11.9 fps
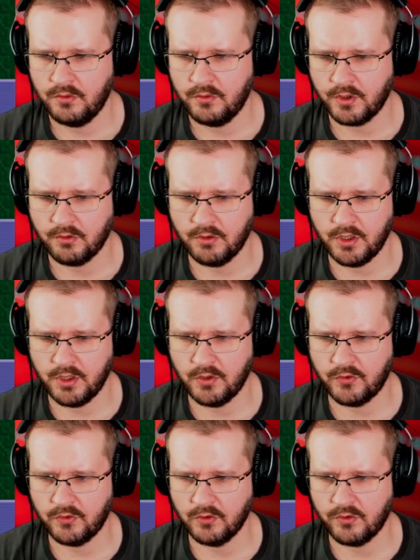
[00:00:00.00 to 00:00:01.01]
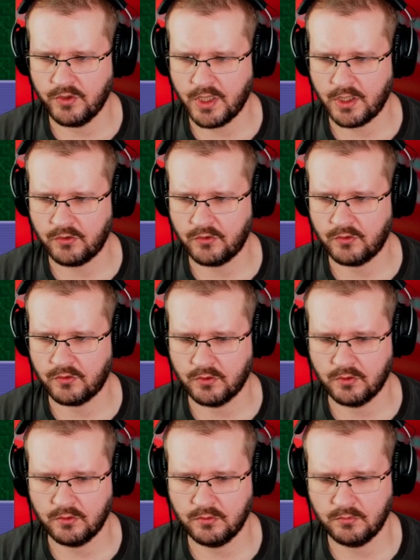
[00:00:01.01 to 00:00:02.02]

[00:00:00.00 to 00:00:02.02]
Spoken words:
The grain is not that strong.